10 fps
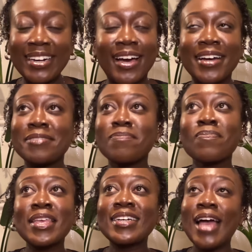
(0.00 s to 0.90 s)
Like
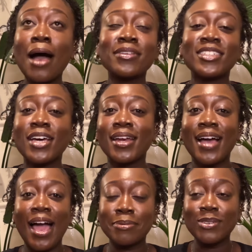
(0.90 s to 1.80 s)
shout out to journaling.
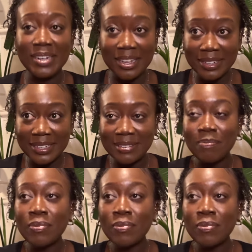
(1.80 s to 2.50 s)
I absolutely love it.